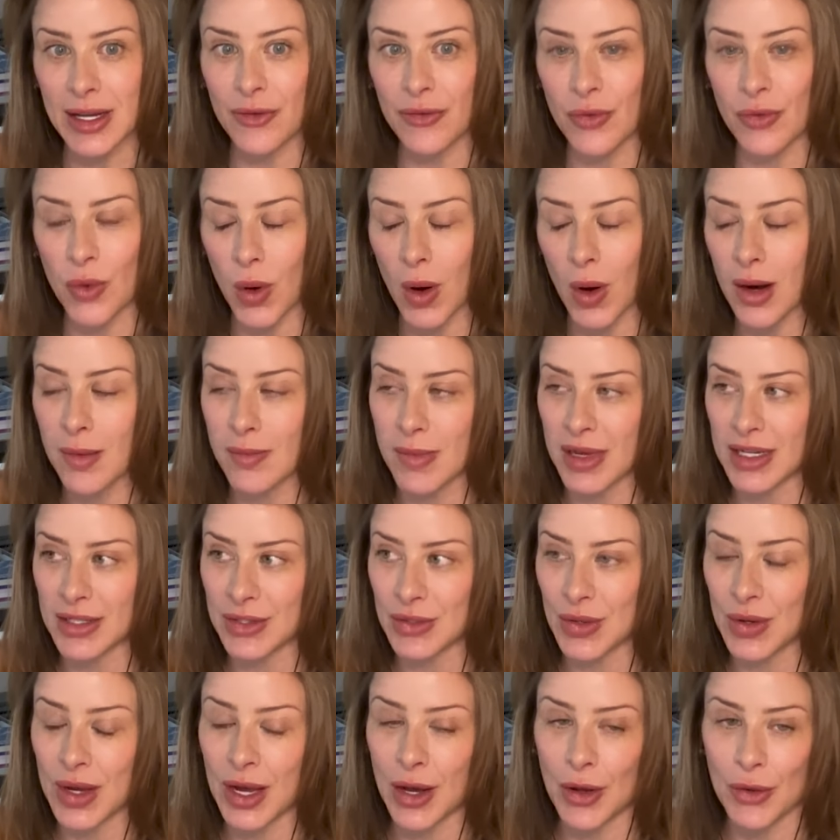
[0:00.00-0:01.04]
for our
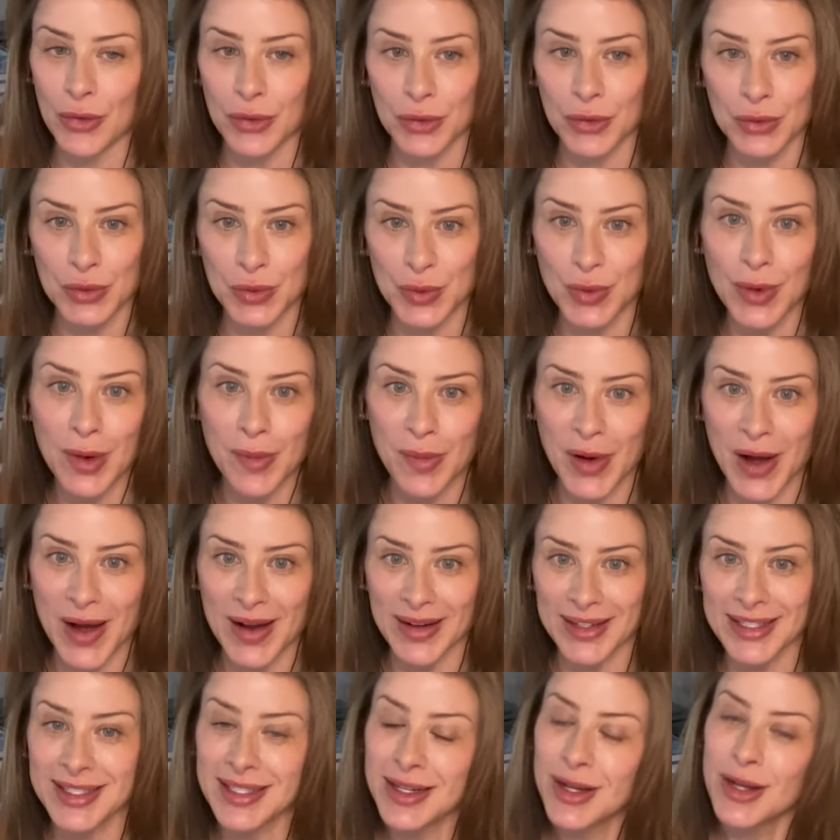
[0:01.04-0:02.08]
mental health
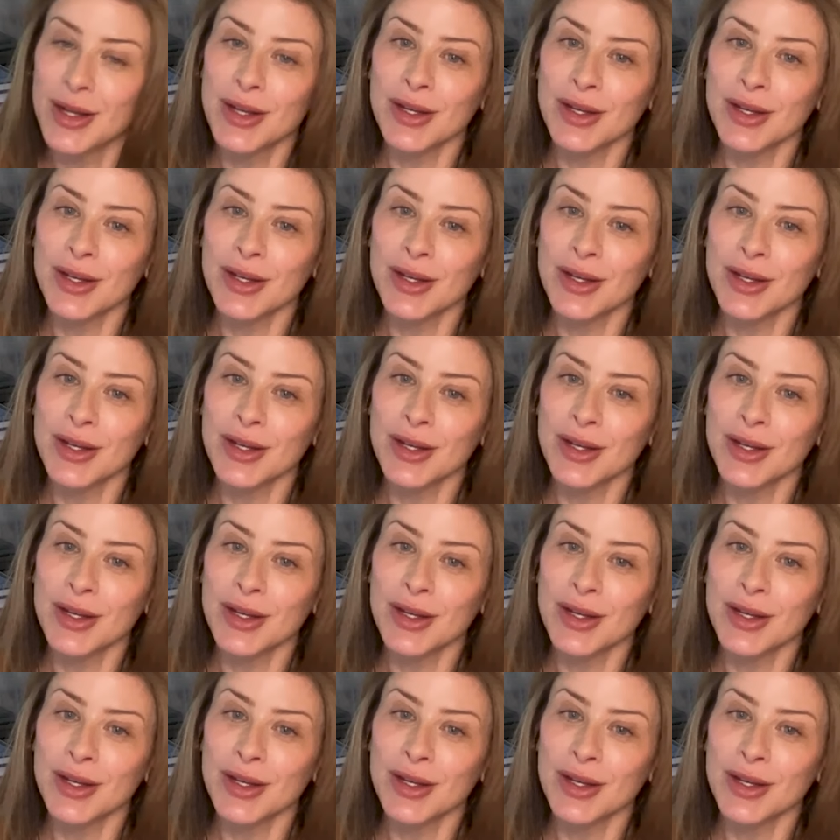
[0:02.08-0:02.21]
toolbox.